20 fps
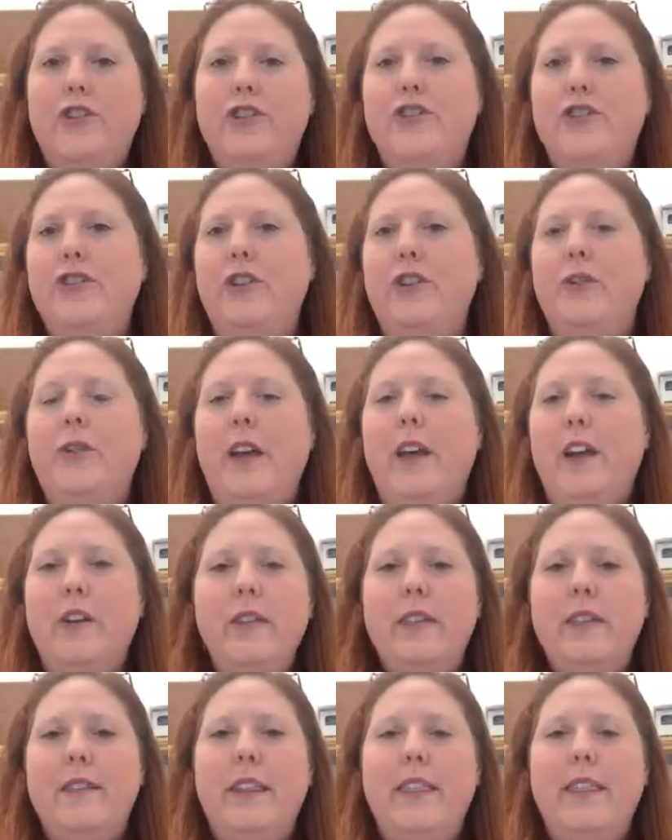true. They don't
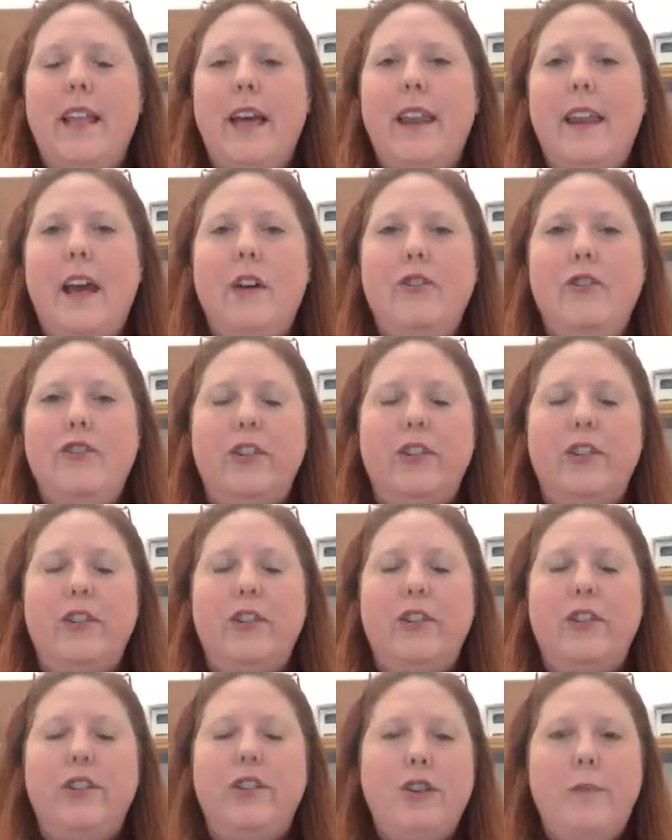send that out just so
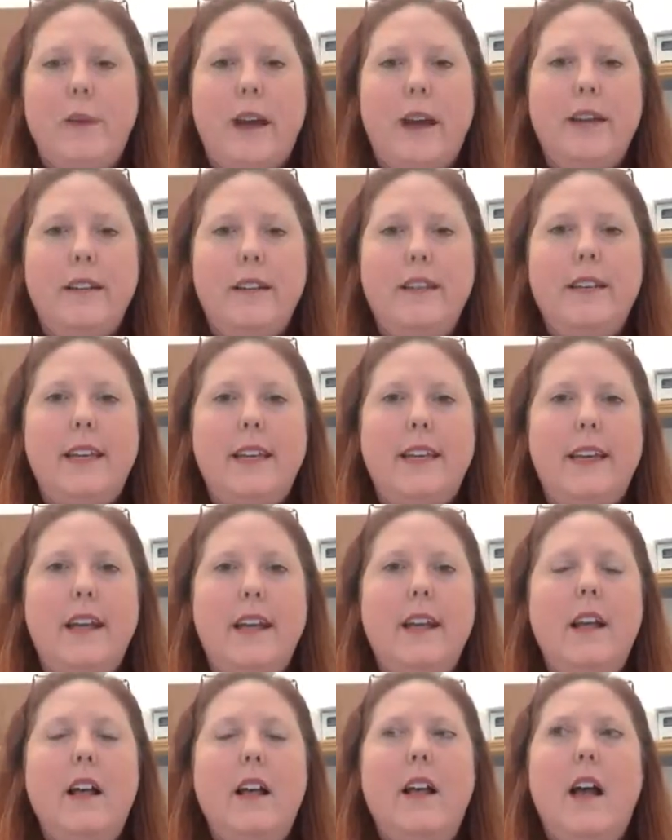that you'll buy a ticket.
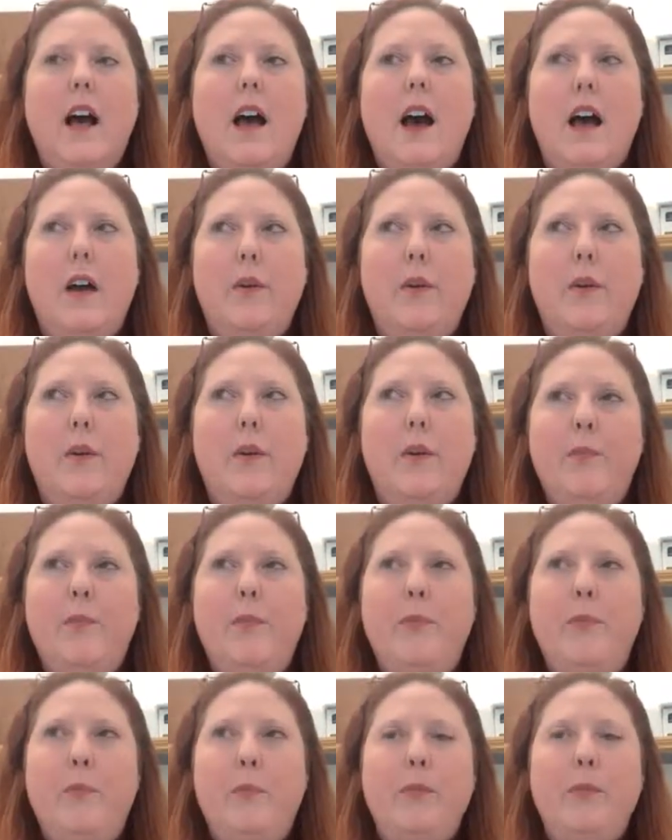I
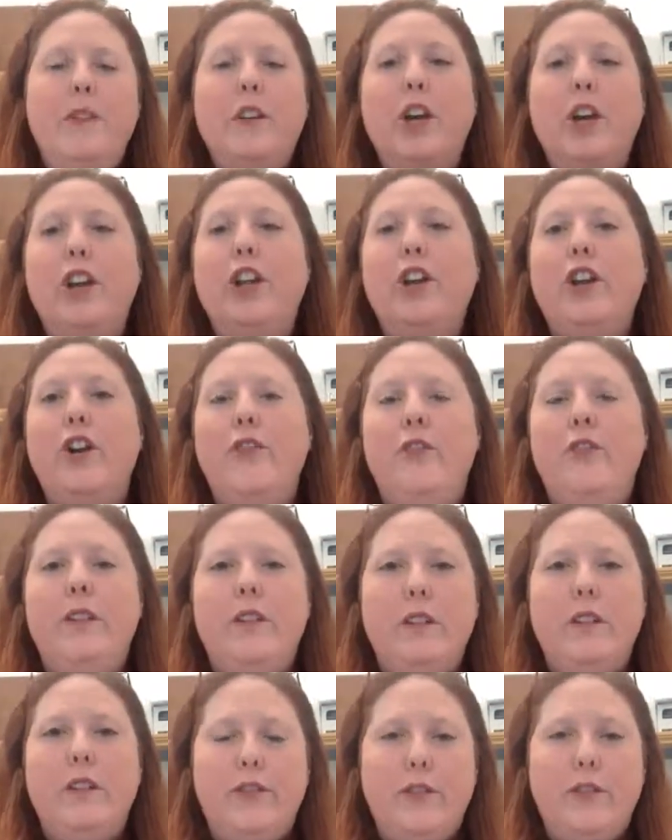was going to go visit
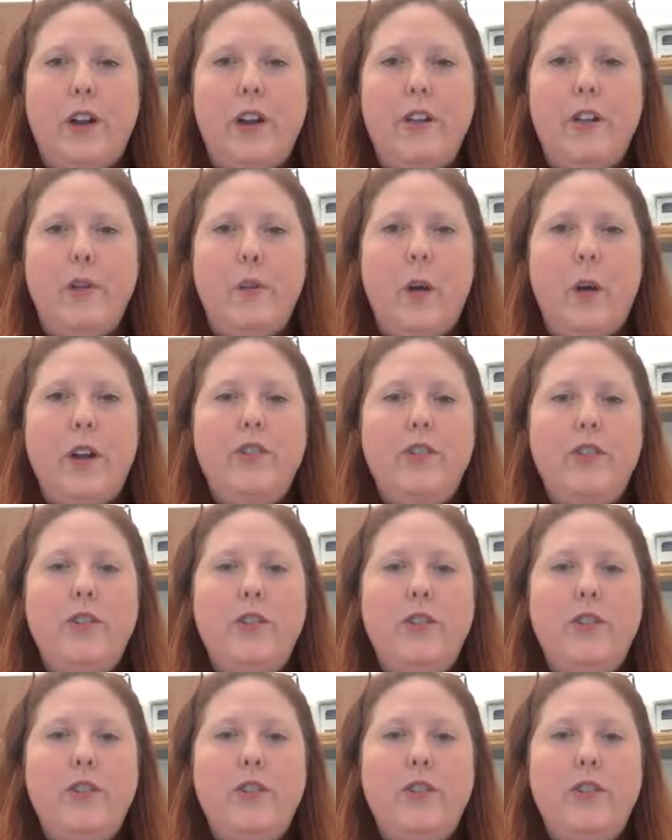a friend in
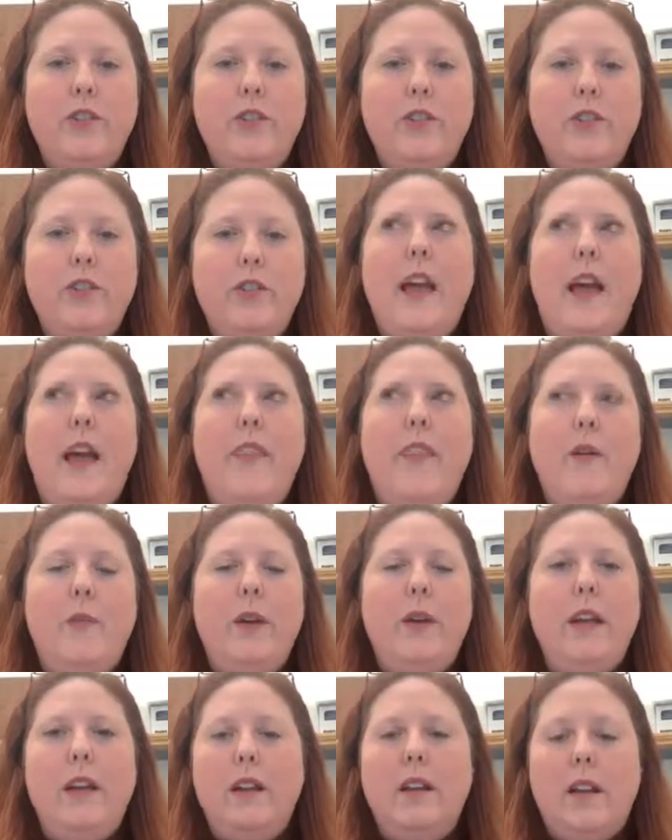Washington, and then we
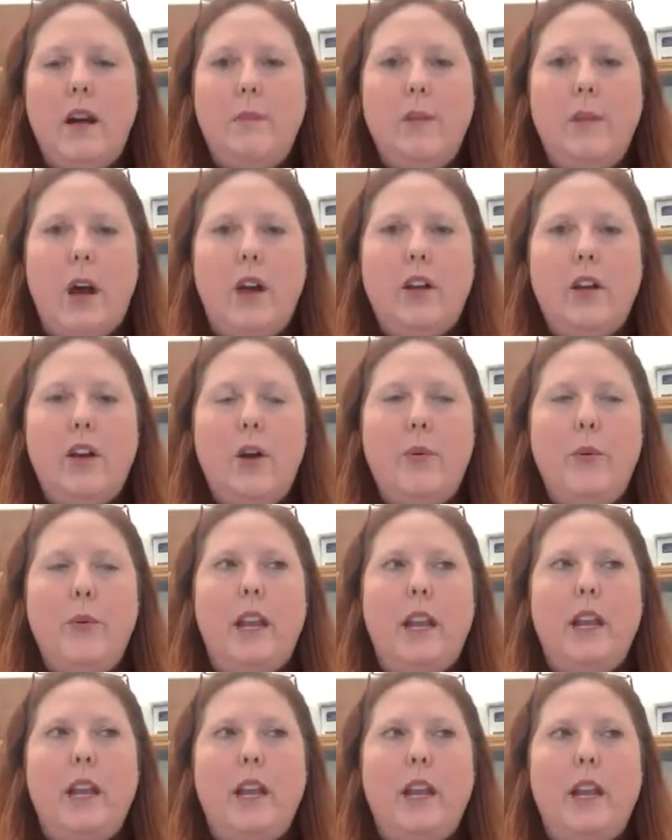ended up not
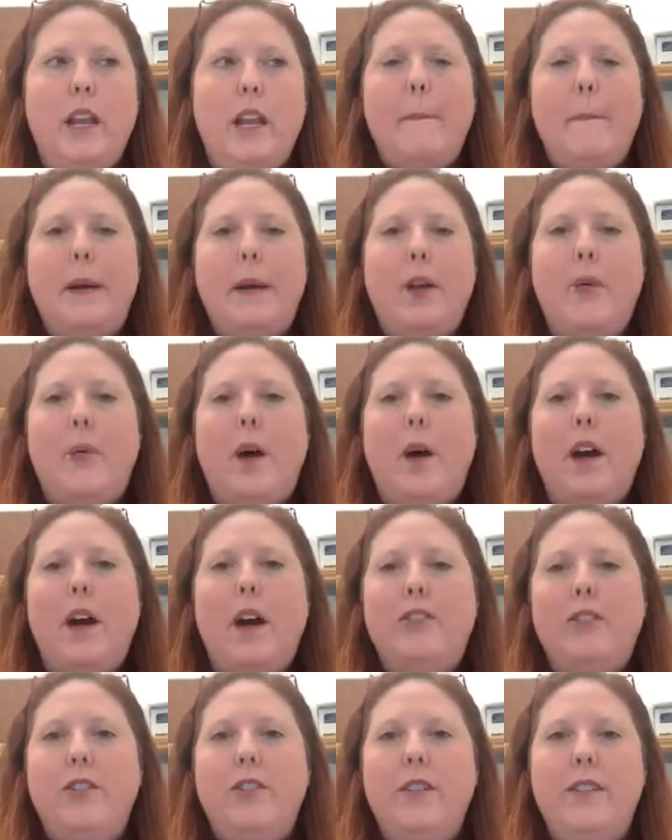going, but I
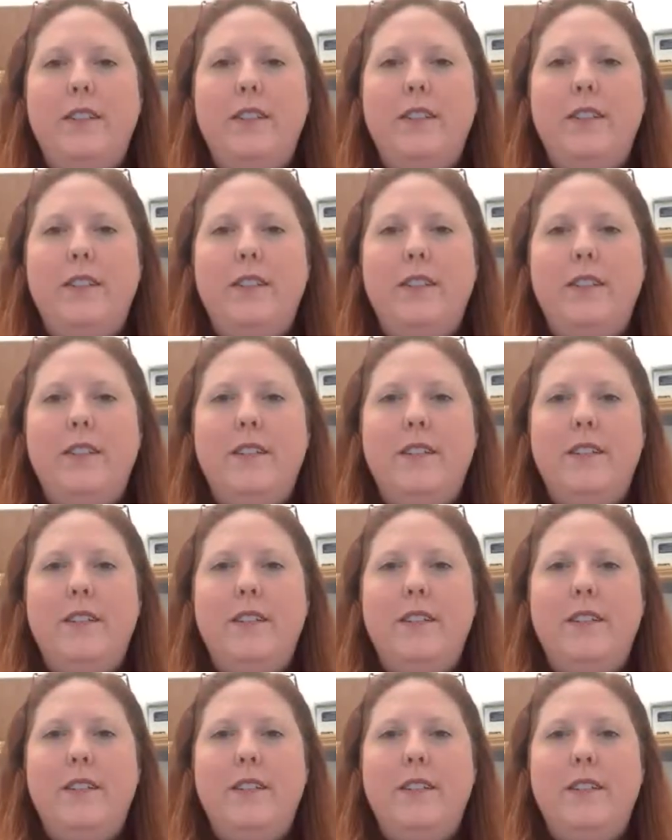watched the
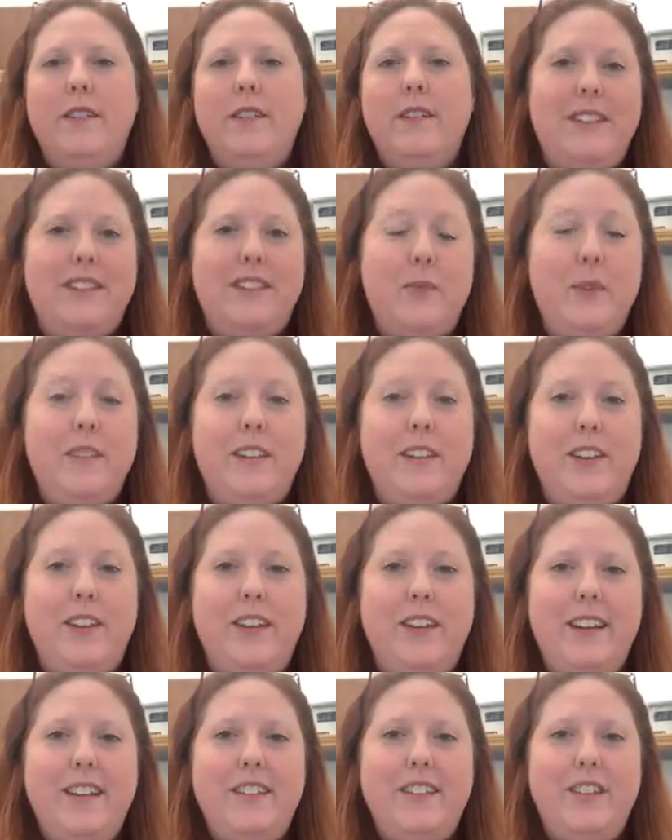ticker because I was
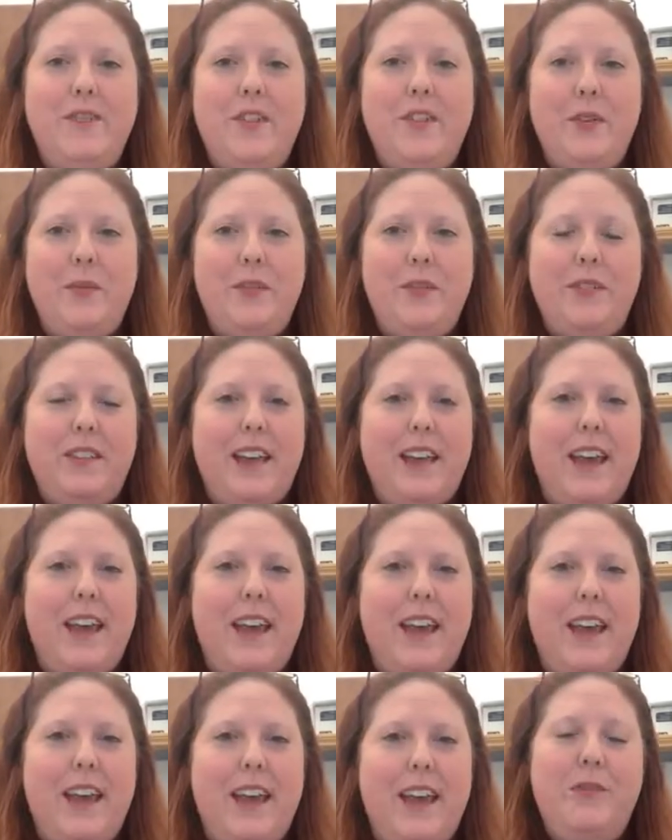curious if it was like
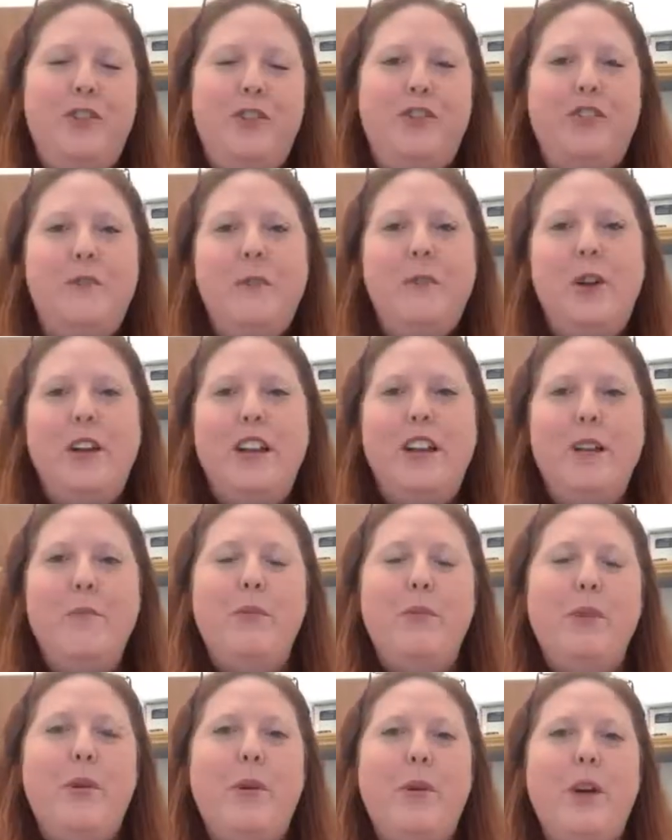just a marketing
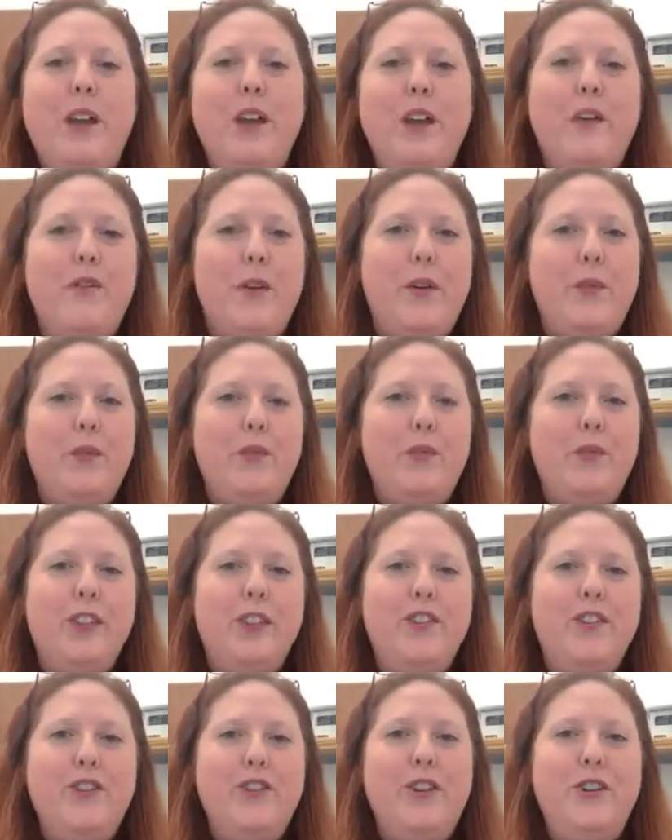ploy or if it was really
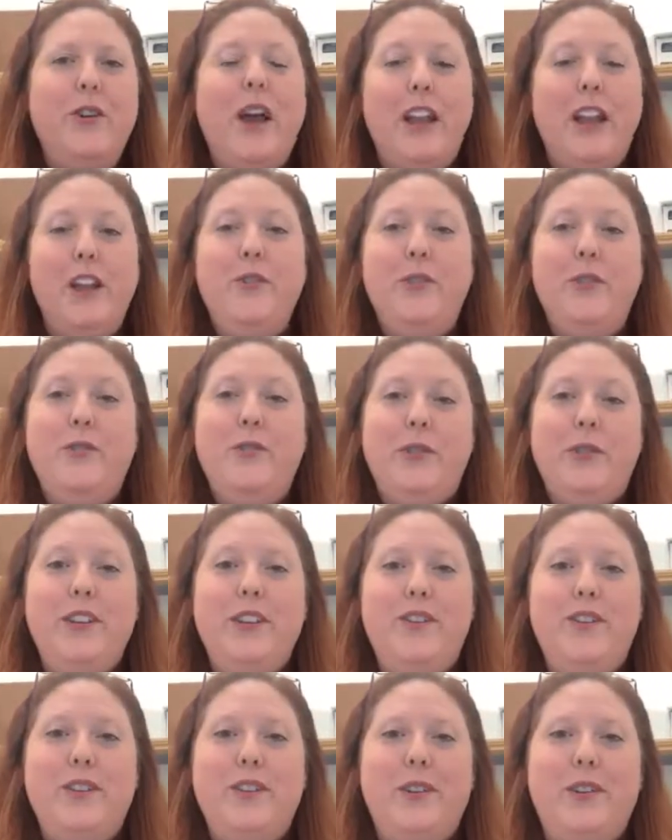true, and it was really
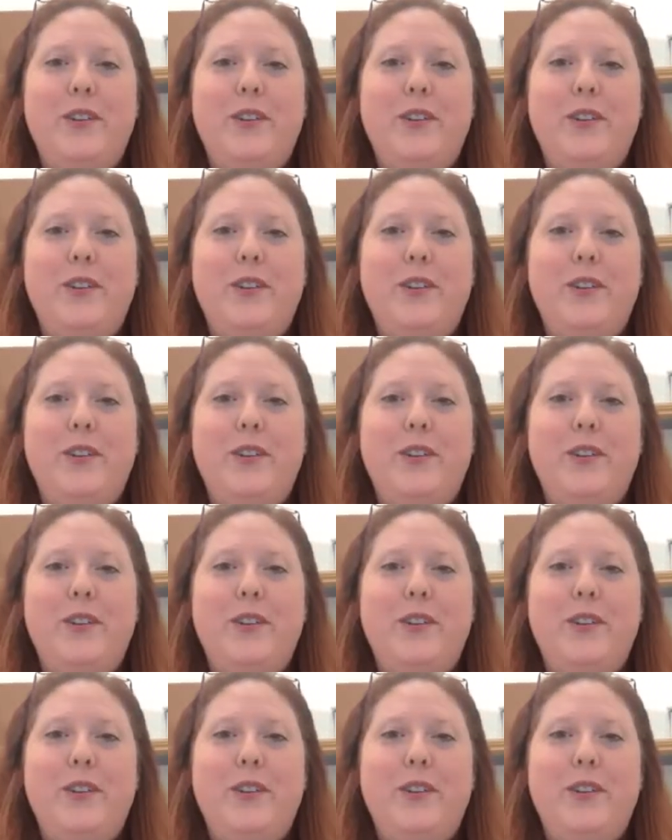true.